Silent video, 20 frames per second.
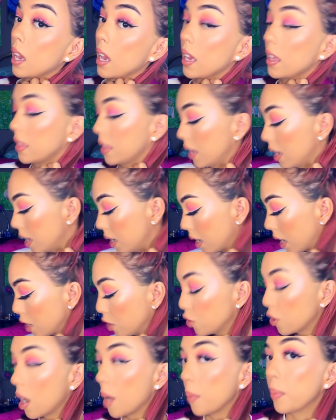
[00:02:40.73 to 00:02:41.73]
and then I
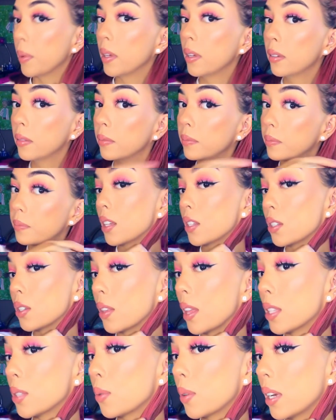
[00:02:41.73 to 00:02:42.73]
drop it. So
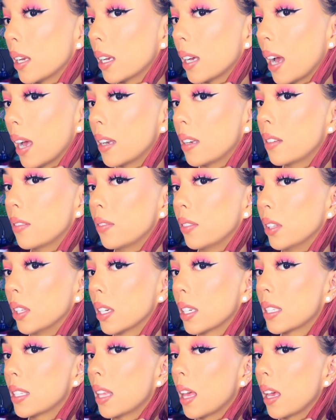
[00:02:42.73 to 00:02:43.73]
that's what it kind of looks